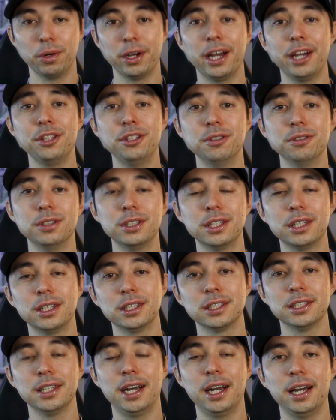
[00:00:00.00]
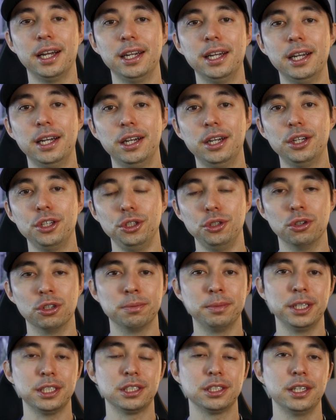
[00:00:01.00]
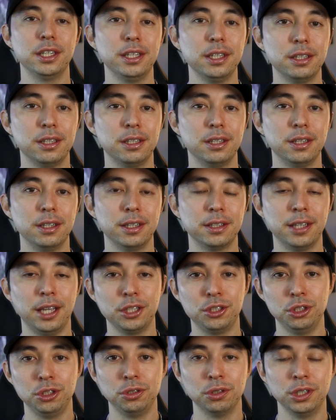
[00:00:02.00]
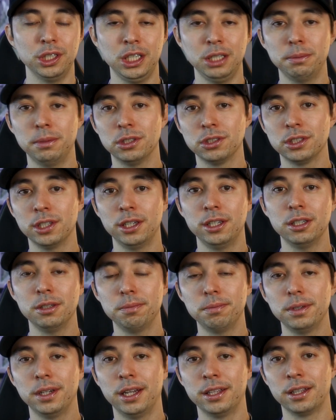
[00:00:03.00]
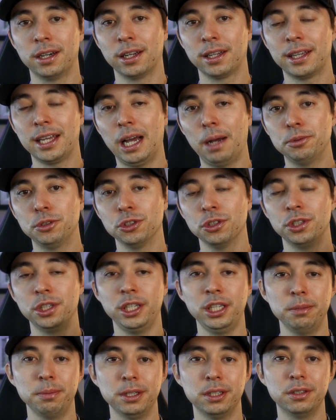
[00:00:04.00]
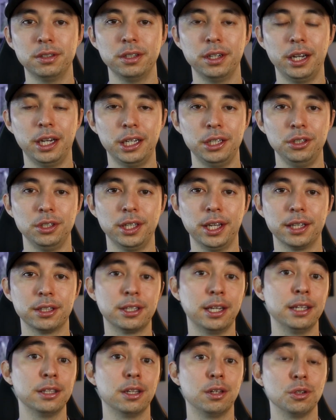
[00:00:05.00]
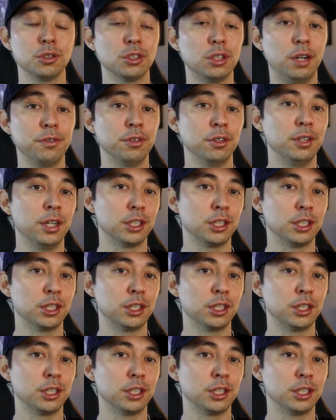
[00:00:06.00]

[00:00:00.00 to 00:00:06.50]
way I do it is that You go to my site, it takes you to an email sign up, and then I capture an email and you get $10 off your